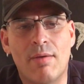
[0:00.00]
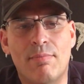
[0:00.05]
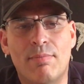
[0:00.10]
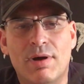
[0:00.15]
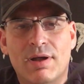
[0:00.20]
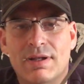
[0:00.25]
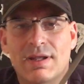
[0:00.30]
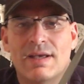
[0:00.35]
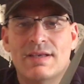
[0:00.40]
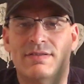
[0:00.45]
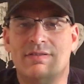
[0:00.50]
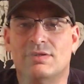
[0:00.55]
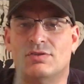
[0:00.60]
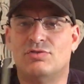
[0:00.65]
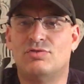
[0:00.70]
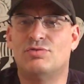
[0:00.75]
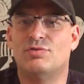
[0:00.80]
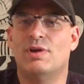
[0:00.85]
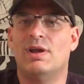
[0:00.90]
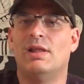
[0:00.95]
But as a
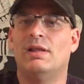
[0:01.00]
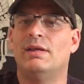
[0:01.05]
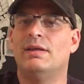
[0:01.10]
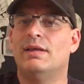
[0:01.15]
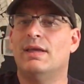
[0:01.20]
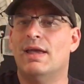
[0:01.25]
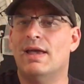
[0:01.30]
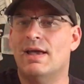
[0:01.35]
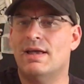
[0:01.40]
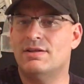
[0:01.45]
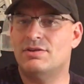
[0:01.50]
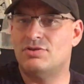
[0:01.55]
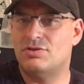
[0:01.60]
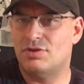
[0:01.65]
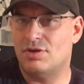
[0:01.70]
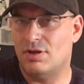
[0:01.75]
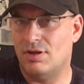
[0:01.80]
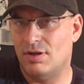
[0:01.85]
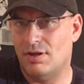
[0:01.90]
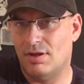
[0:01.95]
trailing edge
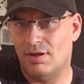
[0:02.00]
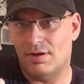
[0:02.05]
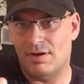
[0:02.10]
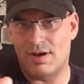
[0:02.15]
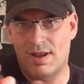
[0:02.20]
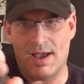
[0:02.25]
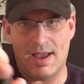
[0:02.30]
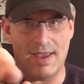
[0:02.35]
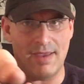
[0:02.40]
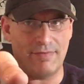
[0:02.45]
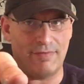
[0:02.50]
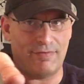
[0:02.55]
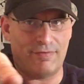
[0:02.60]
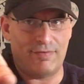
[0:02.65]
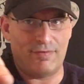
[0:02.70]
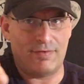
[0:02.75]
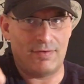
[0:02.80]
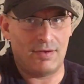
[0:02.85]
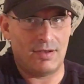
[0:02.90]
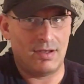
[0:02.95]

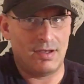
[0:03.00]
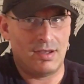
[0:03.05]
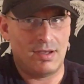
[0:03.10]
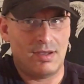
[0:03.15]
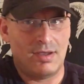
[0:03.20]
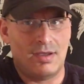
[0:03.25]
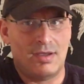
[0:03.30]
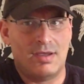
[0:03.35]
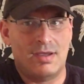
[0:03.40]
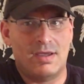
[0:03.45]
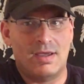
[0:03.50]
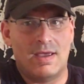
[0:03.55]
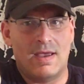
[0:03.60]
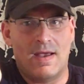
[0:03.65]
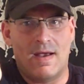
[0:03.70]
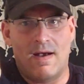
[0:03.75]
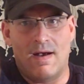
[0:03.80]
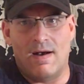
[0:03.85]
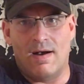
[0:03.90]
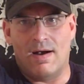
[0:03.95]
knife,
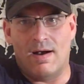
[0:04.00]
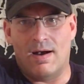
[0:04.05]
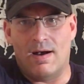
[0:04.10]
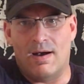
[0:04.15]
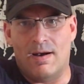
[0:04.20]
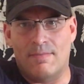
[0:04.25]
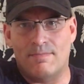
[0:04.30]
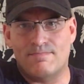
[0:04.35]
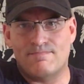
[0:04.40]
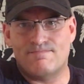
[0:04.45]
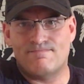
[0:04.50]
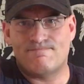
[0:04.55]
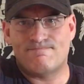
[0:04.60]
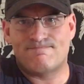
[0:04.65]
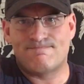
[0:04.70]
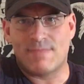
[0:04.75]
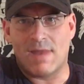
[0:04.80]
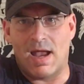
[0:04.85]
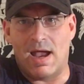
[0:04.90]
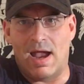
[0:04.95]
I
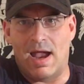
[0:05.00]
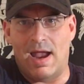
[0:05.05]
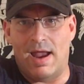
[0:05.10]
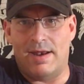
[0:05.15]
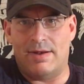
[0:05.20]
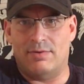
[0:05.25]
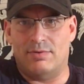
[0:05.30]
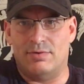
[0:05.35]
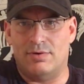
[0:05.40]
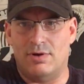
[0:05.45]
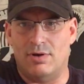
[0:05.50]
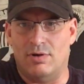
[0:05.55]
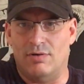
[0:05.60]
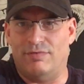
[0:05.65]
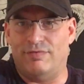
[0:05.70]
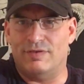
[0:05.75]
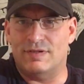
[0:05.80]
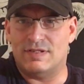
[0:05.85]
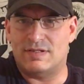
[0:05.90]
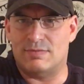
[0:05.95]
don't know
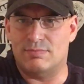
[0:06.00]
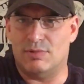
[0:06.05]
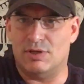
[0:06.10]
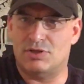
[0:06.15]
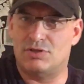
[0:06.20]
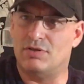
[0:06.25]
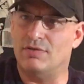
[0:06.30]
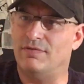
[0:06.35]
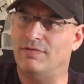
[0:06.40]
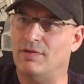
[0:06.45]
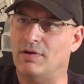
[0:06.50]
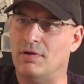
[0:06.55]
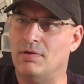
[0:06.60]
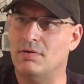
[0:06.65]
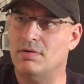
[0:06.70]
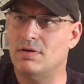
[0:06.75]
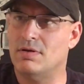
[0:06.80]
if it's much of a